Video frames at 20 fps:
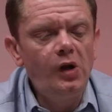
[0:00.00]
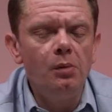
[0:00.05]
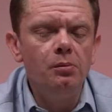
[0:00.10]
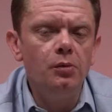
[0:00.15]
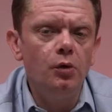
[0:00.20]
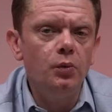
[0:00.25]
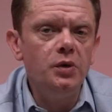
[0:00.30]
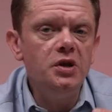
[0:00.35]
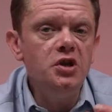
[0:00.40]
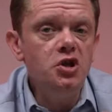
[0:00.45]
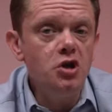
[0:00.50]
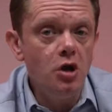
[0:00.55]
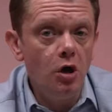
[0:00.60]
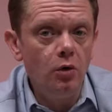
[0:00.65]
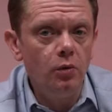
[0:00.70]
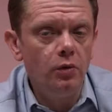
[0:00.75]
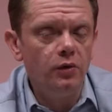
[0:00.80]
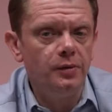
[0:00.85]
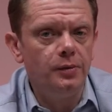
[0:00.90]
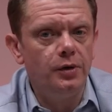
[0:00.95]
But we know
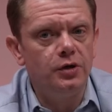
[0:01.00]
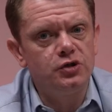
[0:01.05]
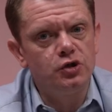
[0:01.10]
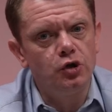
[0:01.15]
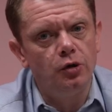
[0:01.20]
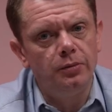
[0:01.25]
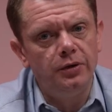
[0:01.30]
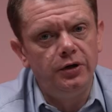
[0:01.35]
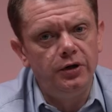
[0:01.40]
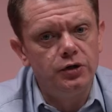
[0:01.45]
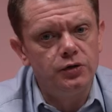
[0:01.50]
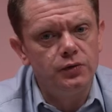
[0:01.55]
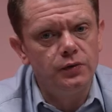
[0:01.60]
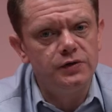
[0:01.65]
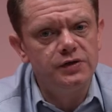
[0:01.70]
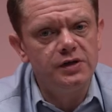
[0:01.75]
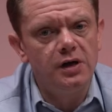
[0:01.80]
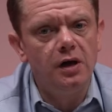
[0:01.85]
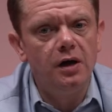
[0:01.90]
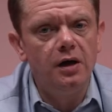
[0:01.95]
what the most commonly used
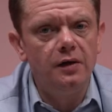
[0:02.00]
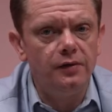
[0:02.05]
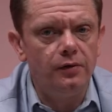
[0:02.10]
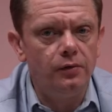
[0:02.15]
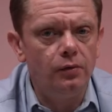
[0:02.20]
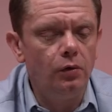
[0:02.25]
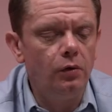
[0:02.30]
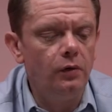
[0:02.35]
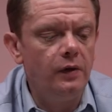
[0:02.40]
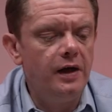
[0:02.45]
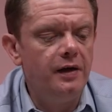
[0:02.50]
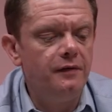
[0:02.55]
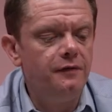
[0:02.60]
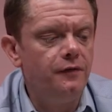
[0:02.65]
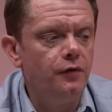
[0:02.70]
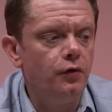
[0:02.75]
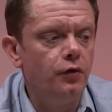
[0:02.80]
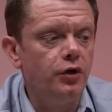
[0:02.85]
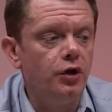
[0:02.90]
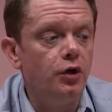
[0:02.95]
ones are. They're all there
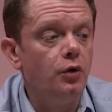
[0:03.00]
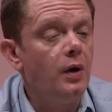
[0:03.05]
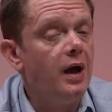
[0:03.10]
for you.